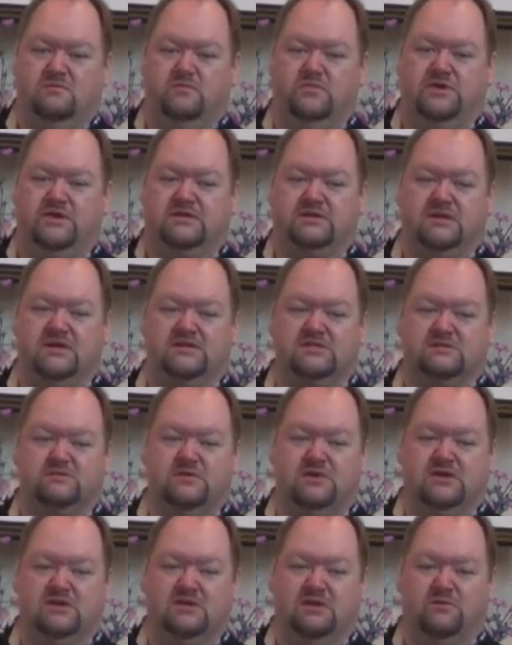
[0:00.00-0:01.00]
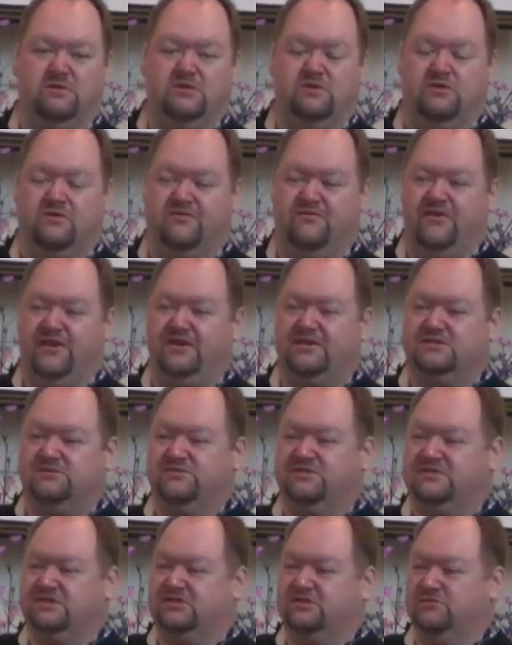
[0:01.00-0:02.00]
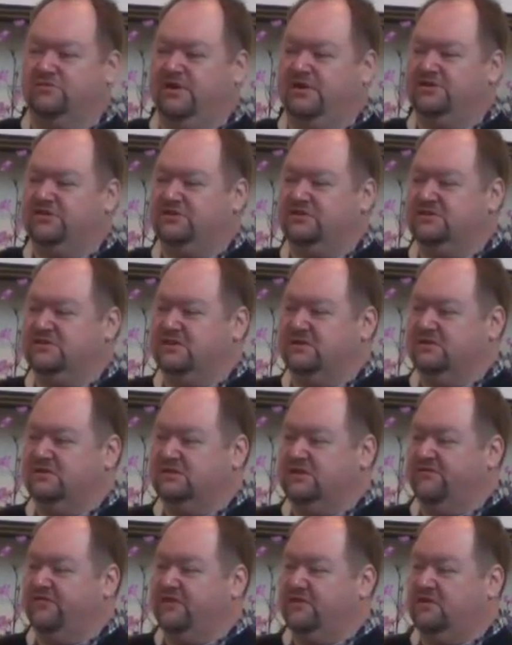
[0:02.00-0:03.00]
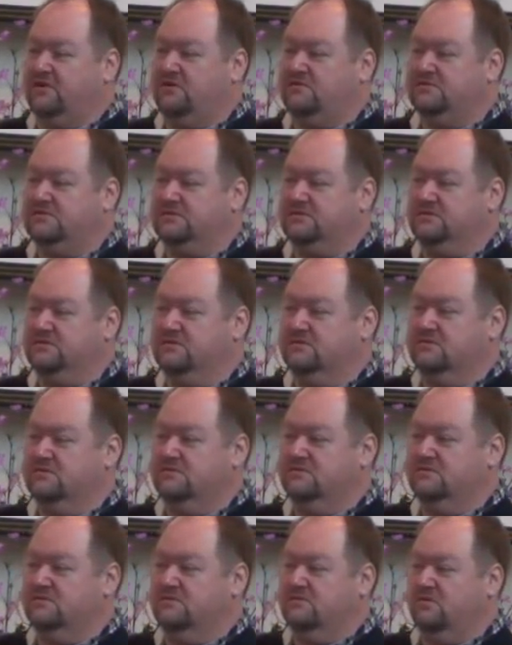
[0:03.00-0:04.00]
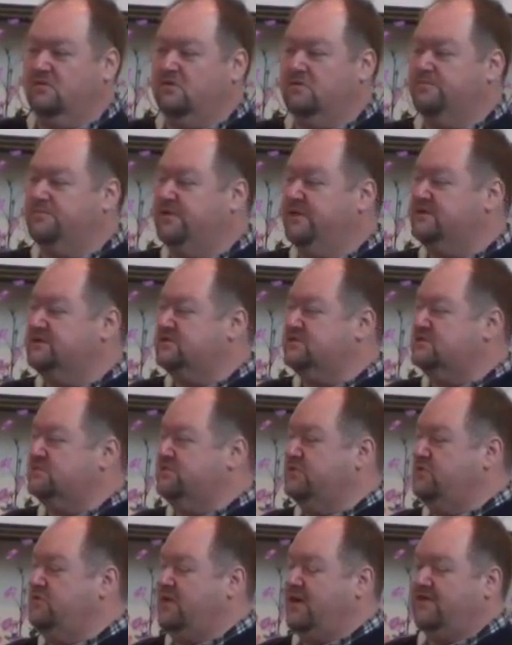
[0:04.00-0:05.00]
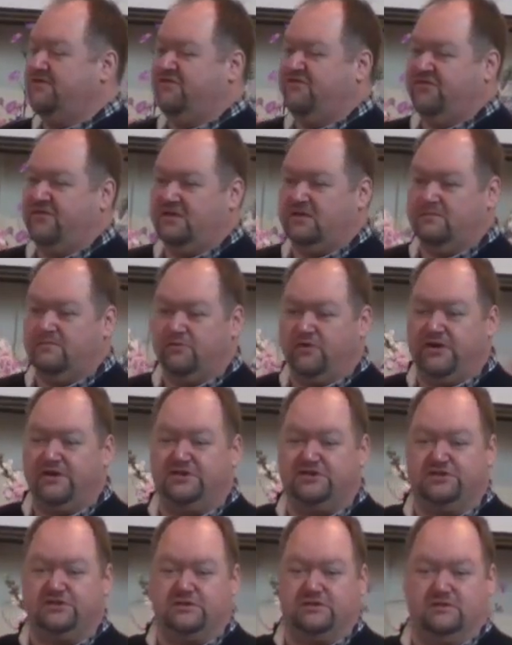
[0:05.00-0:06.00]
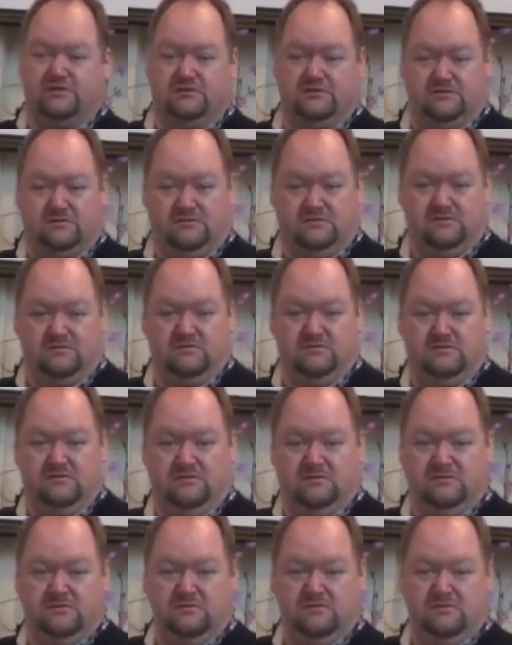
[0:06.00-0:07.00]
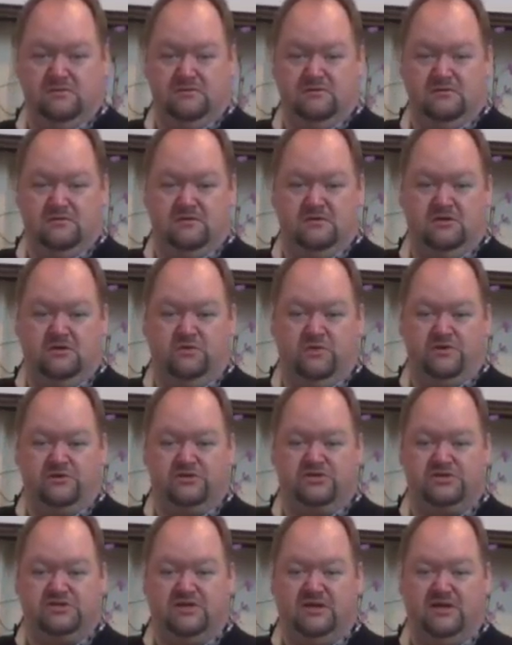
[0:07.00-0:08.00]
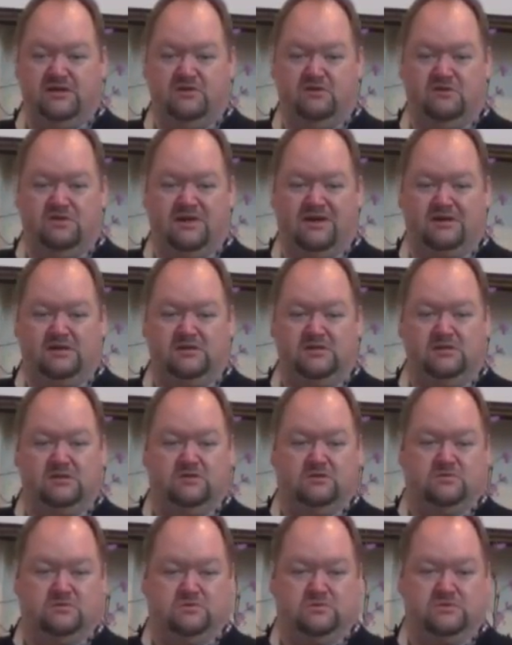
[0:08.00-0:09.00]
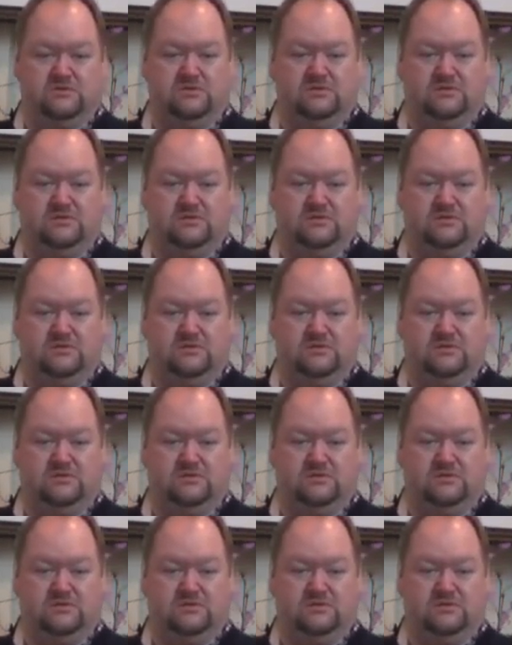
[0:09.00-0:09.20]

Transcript: But it does mean that when you are faced with situations that are difficult or places where you have celebration, you understand you're not alone